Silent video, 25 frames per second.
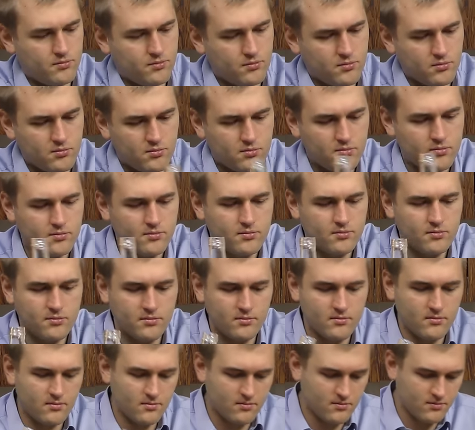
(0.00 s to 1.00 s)

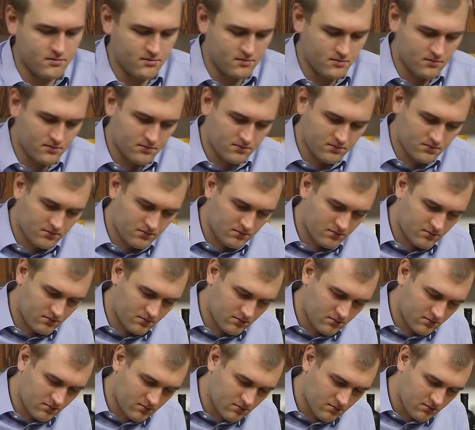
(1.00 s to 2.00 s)

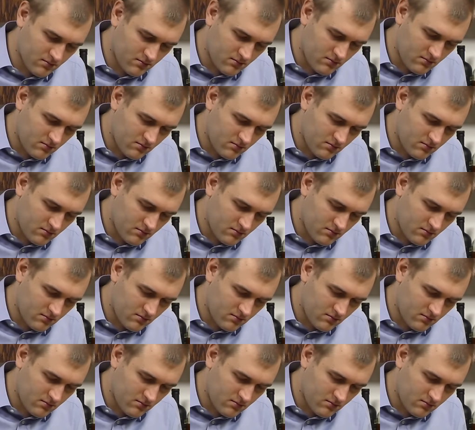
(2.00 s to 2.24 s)
(no one is talking)